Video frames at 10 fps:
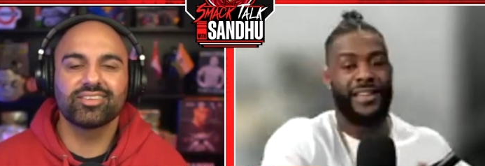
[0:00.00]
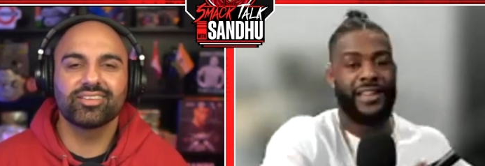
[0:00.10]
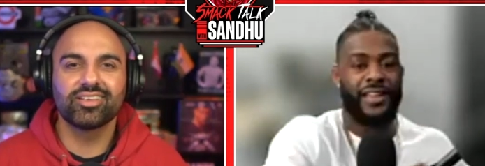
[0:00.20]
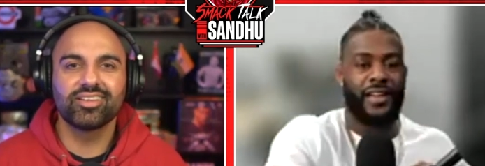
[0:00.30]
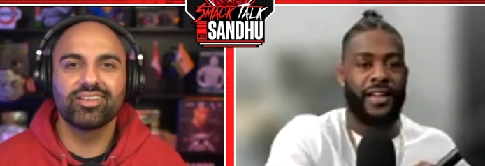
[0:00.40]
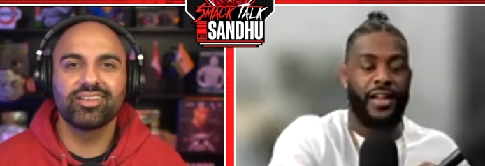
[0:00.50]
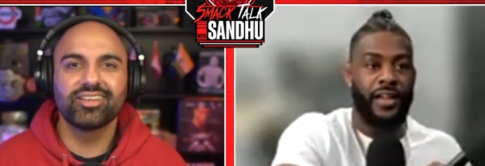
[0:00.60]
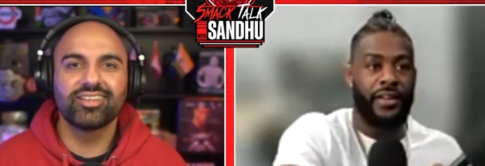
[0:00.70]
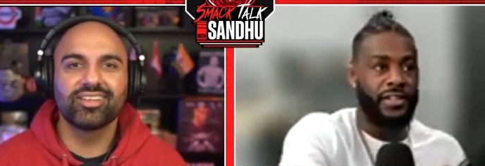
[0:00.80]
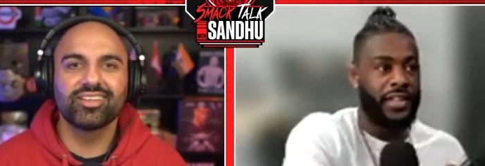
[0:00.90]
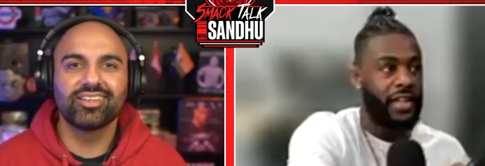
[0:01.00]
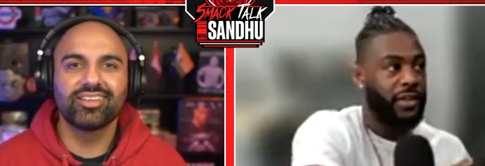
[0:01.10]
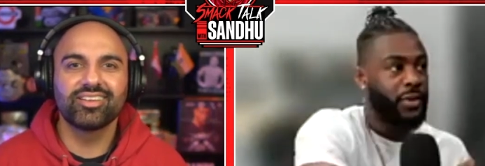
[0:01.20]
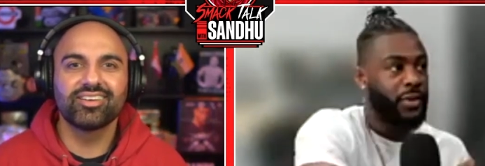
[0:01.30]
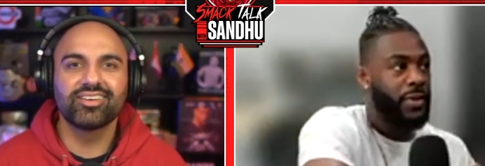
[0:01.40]
Speaker 1: Uh, just had a little
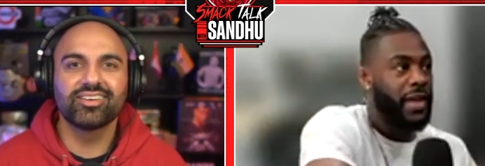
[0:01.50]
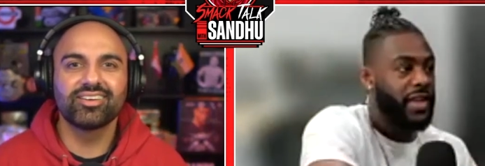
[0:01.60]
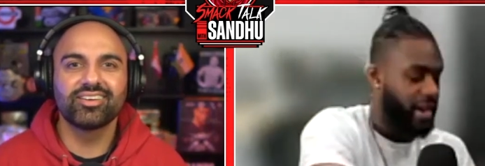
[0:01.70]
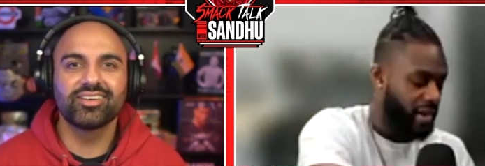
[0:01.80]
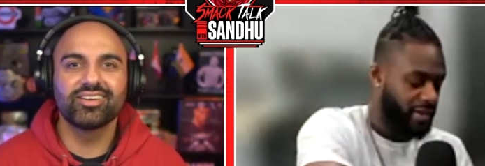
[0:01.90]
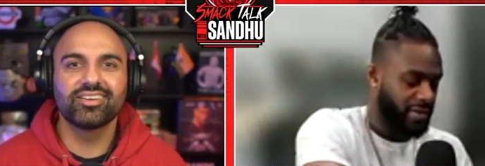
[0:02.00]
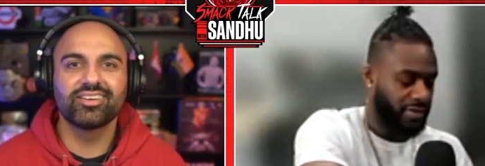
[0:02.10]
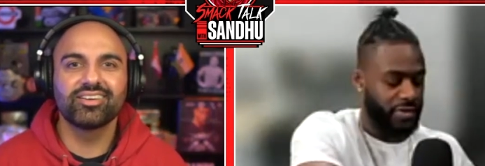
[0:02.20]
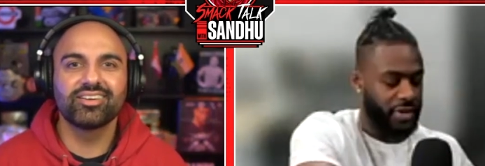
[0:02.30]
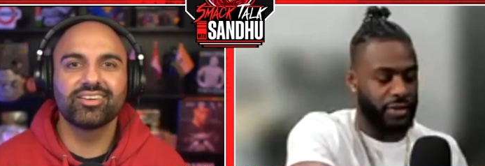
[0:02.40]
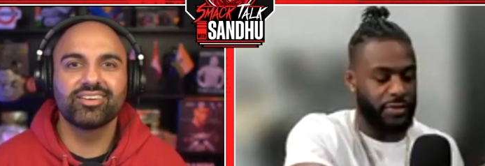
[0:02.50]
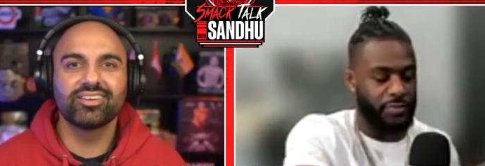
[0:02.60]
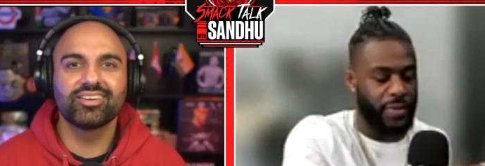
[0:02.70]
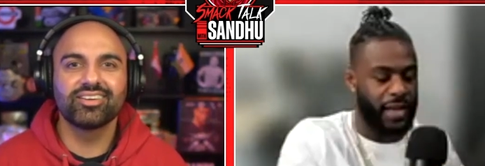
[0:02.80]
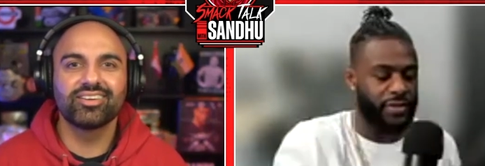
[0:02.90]
vacay, so now it's back
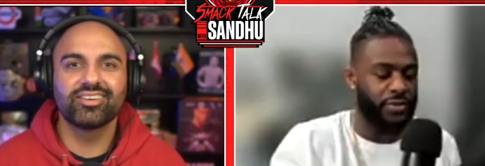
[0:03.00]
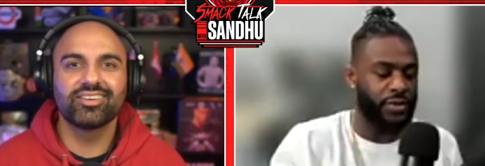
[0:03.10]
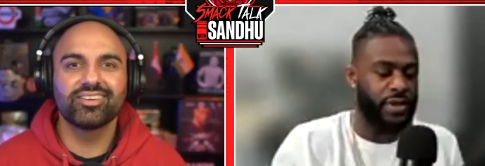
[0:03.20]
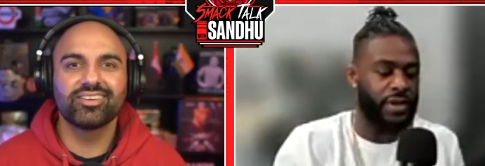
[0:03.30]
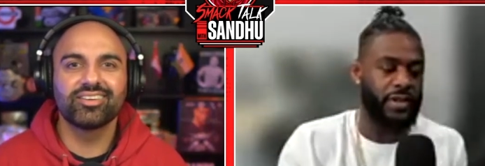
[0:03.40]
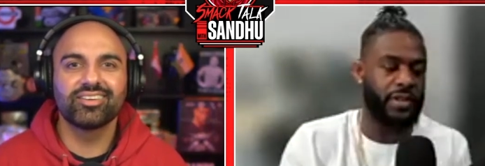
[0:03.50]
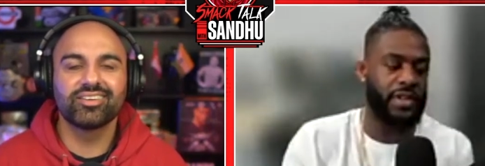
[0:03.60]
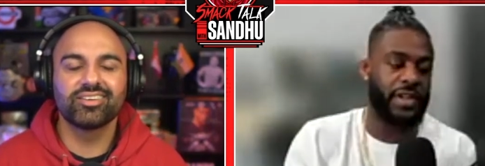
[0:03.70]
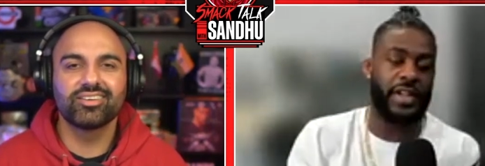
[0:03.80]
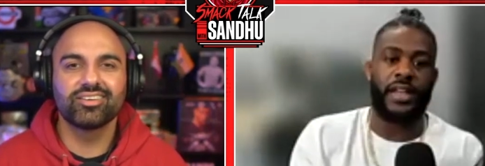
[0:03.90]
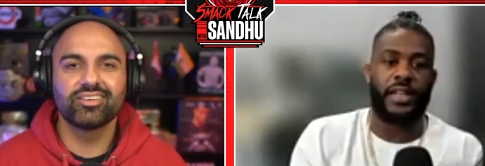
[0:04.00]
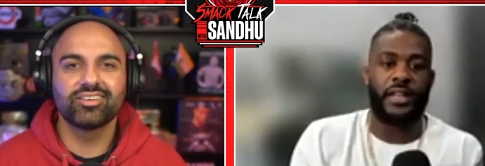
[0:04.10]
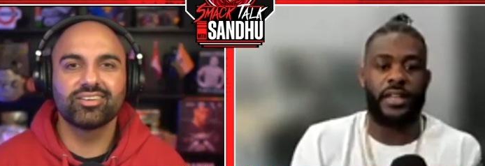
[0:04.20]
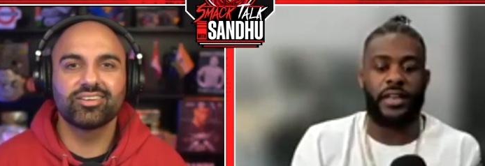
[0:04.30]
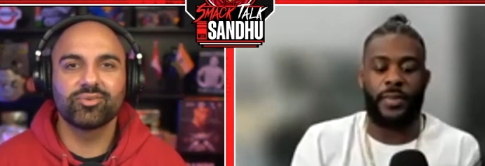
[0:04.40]
to uh,
Speaker 2: getting the
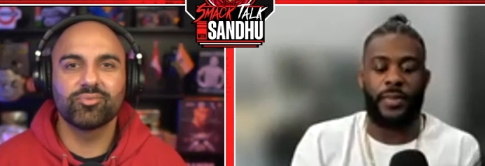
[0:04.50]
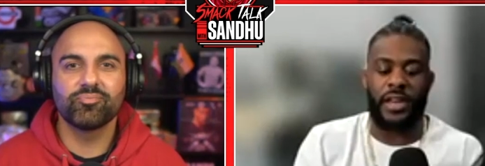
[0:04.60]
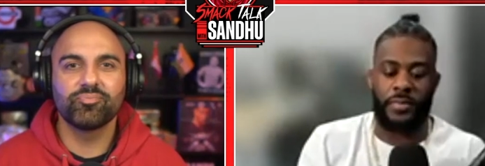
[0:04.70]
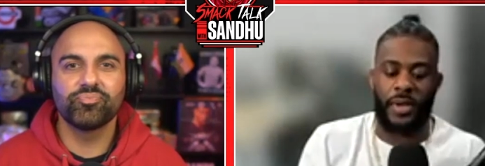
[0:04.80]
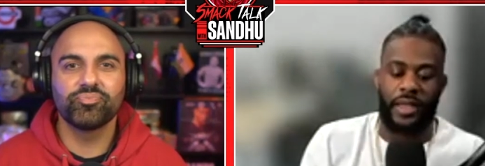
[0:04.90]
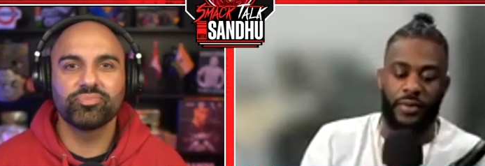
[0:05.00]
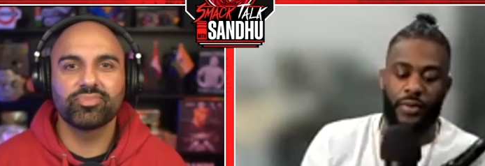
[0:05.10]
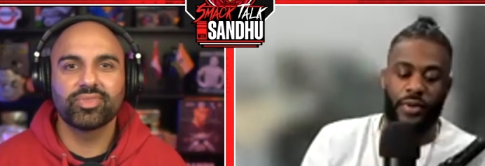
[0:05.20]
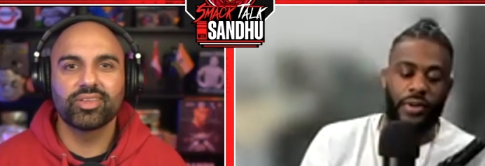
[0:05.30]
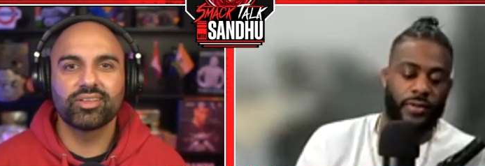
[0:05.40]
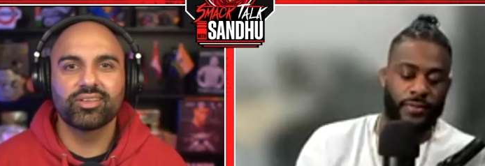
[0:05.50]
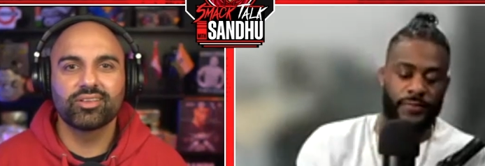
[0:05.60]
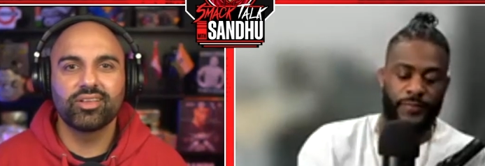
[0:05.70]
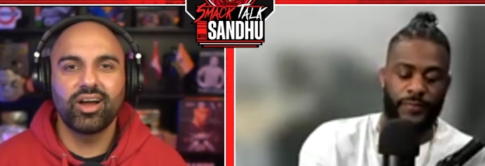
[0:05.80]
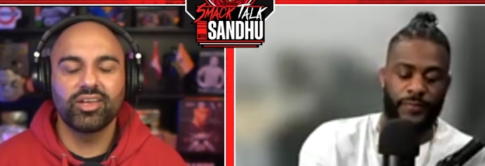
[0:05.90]
body back in order.
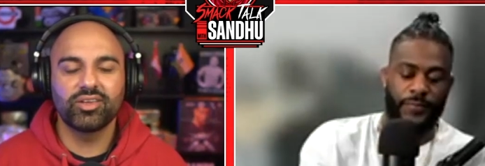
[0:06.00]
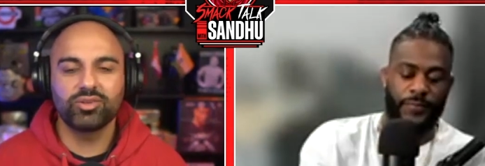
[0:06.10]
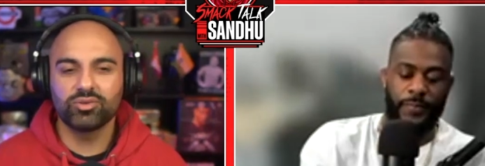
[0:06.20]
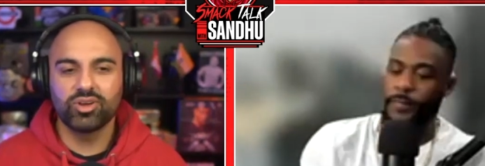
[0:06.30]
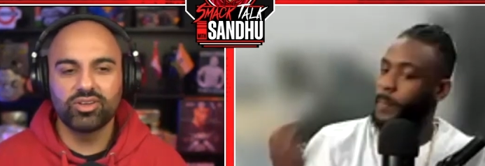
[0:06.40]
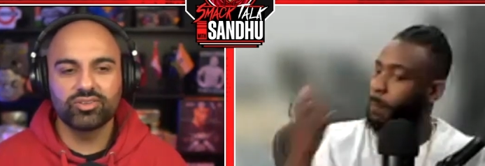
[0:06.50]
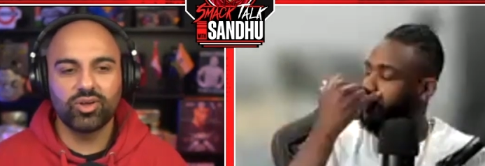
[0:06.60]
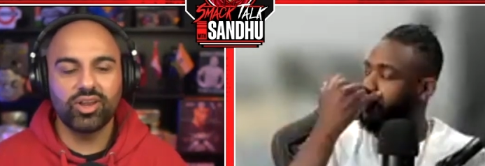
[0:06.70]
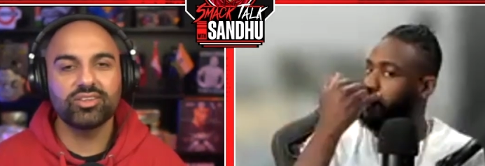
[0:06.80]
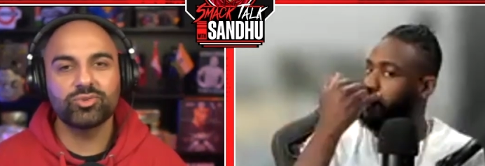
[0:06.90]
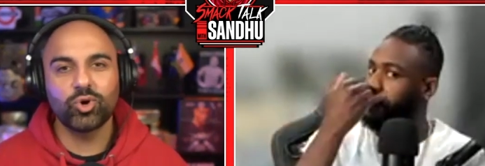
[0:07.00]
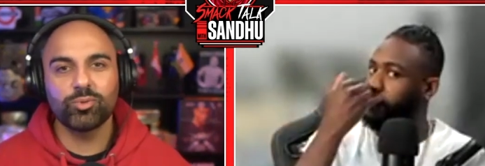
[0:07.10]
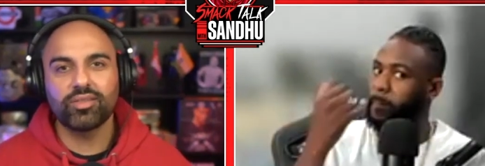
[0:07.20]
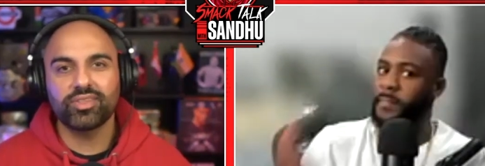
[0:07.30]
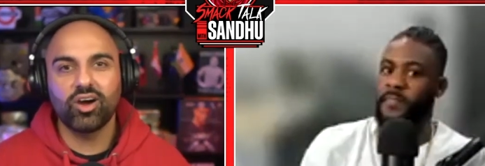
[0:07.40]
I hear you. So let us talk
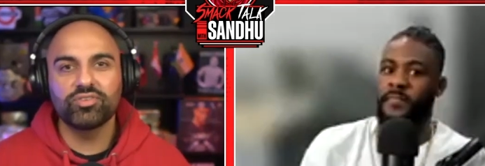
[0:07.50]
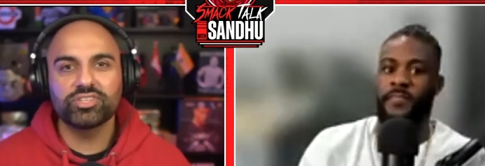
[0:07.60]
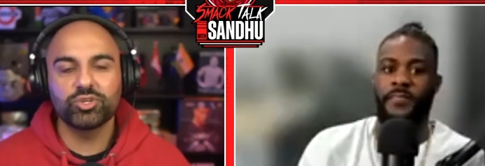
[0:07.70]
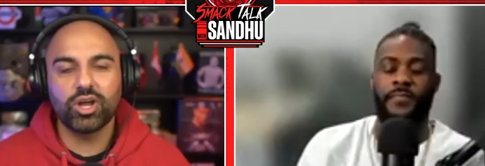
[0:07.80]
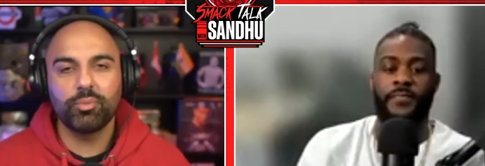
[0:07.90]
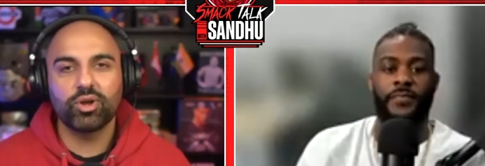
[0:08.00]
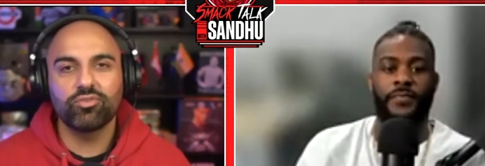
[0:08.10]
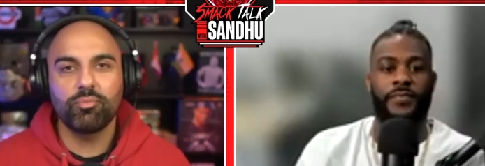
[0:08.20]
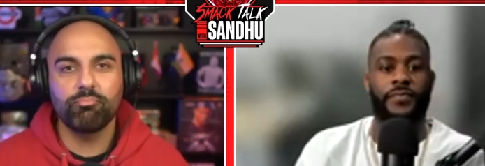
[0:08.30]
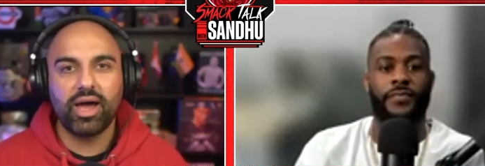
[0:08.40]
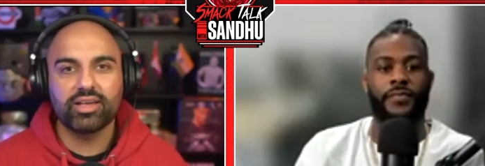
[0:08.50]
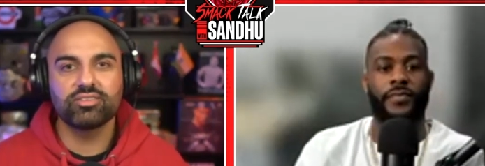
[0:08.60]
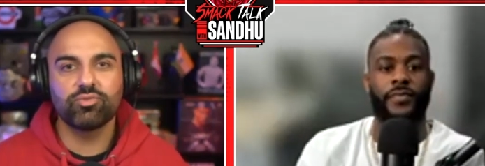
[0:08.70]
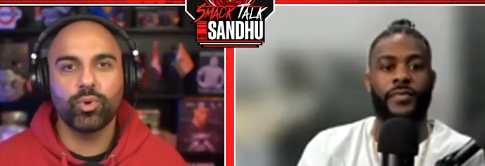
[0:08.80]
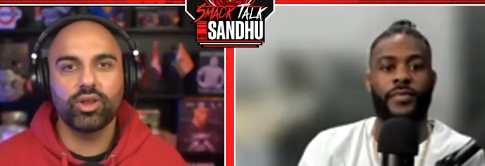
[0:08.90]
about that. Obviously, you're coming off a
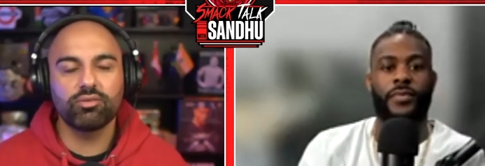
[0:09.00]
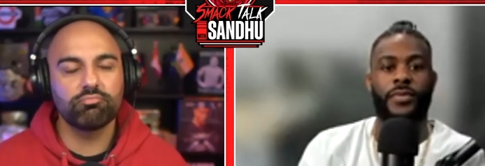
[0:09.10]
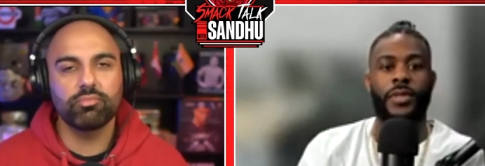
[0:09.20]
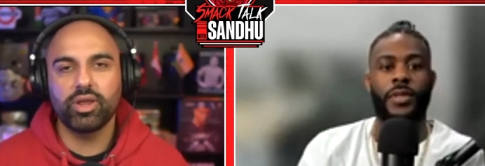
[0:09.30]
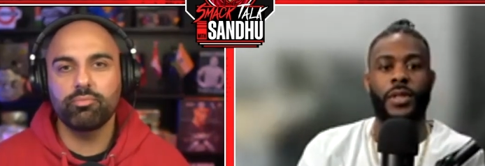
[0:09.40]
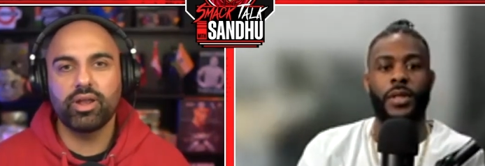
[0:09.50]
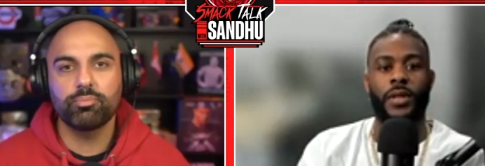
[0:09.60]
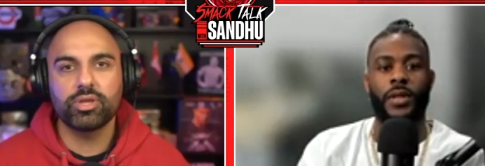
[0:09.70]
massive win, in many